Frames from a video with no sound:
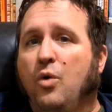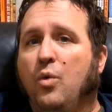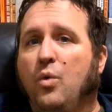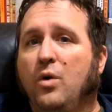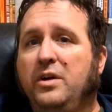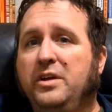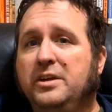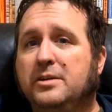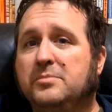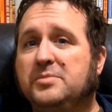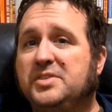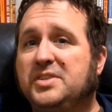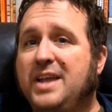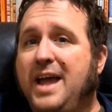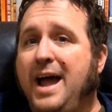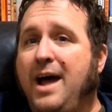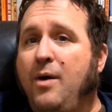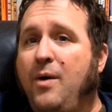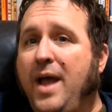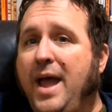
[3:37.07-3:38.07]
Williams
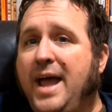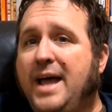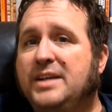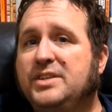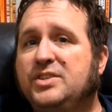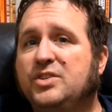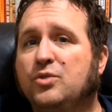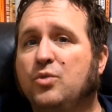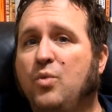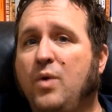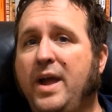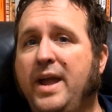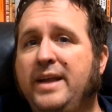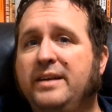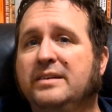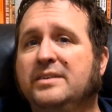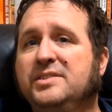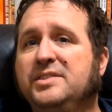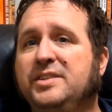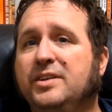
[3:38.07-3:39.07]
now had to
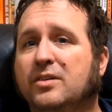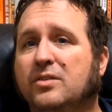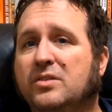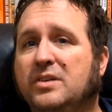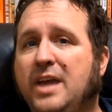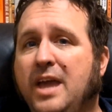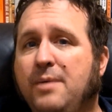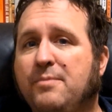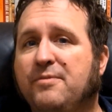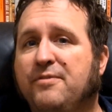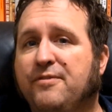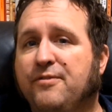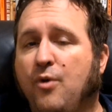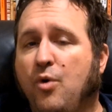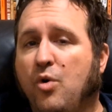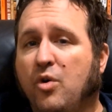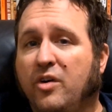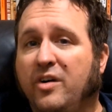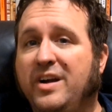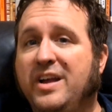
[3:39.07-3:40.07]
wait until Game
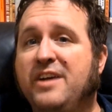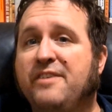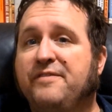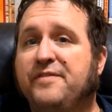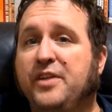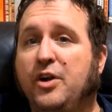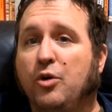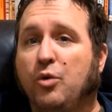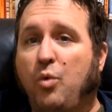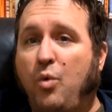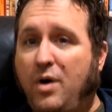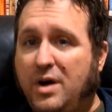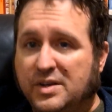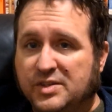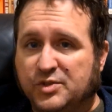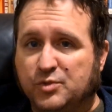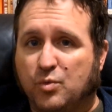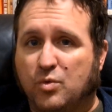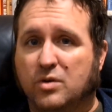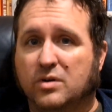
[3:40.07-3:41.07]
4, if there
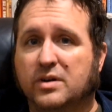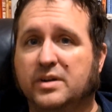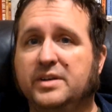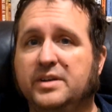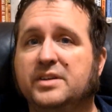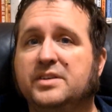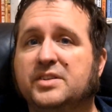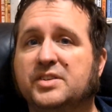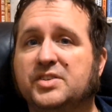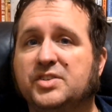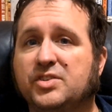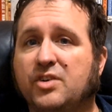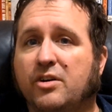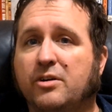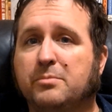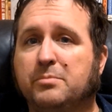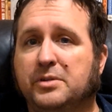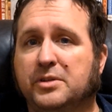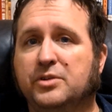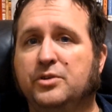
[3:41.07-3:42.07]
was one, to
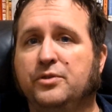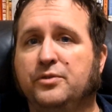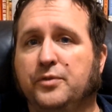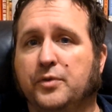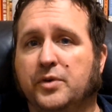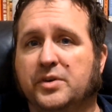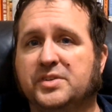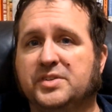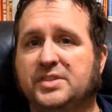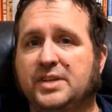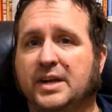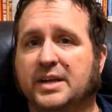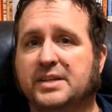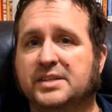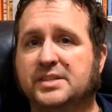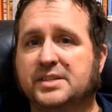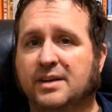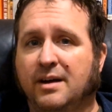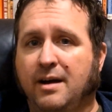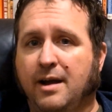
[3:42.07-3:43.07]
start Blue for a
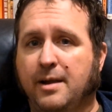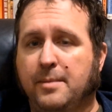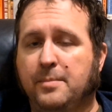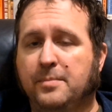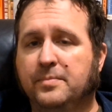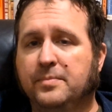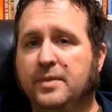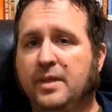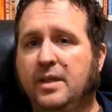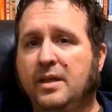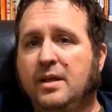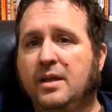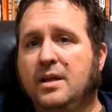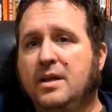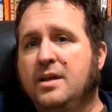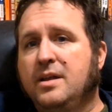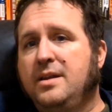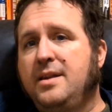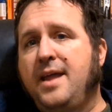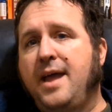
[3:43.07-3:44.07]
second time.
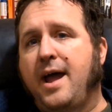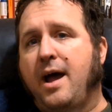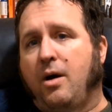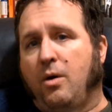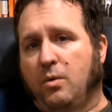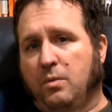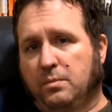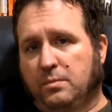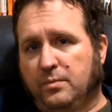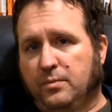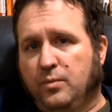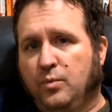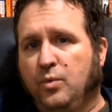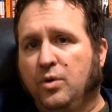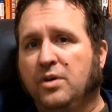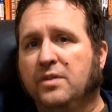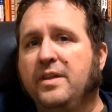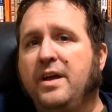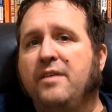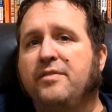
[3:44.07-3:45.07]
Now,
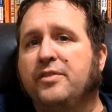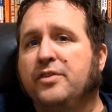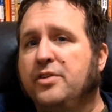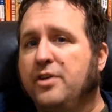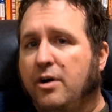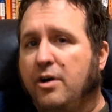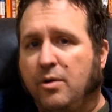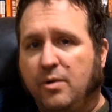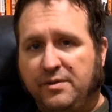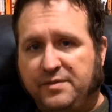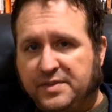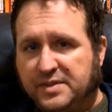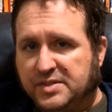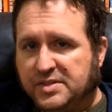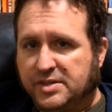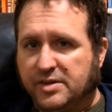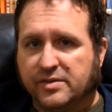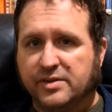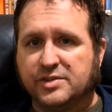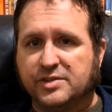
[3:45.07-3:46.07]
we'll never know if the
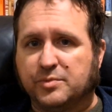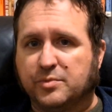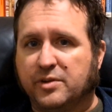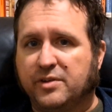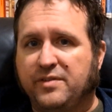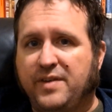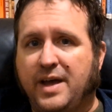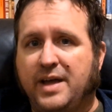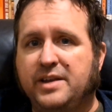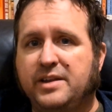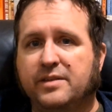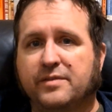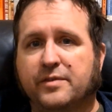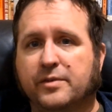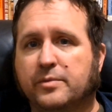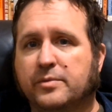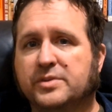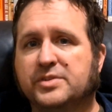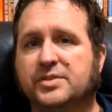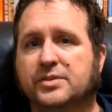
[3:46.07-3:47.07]
series would have had
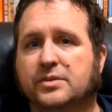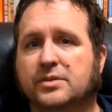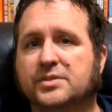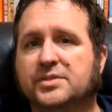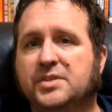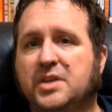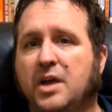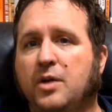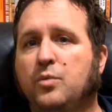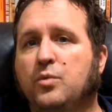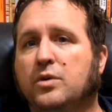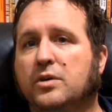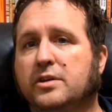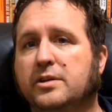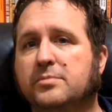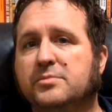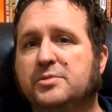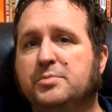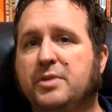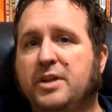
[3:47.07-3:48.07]
different results had
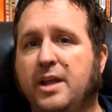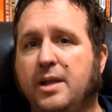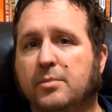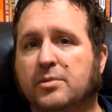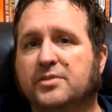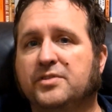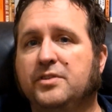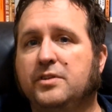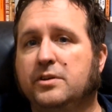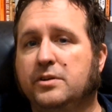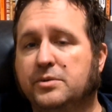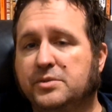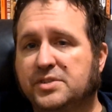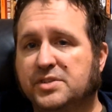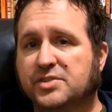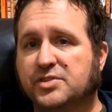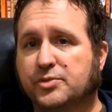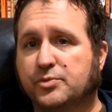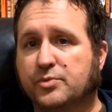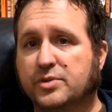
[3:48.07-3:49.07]
Williams been able to
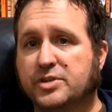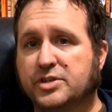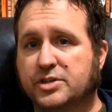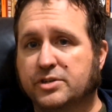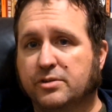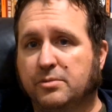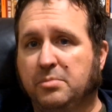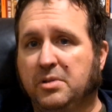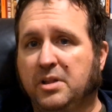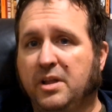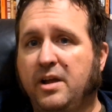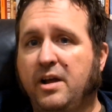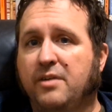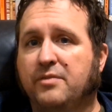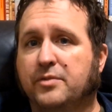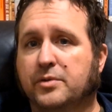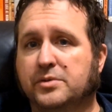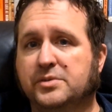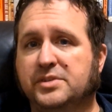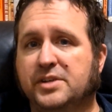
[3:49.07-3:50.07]
use his original
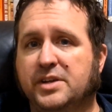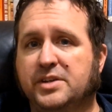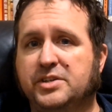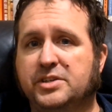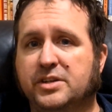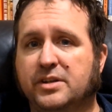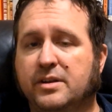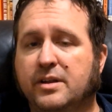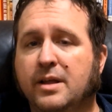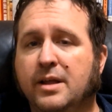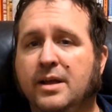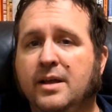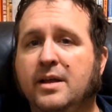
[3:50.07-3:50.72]
playoff rotation.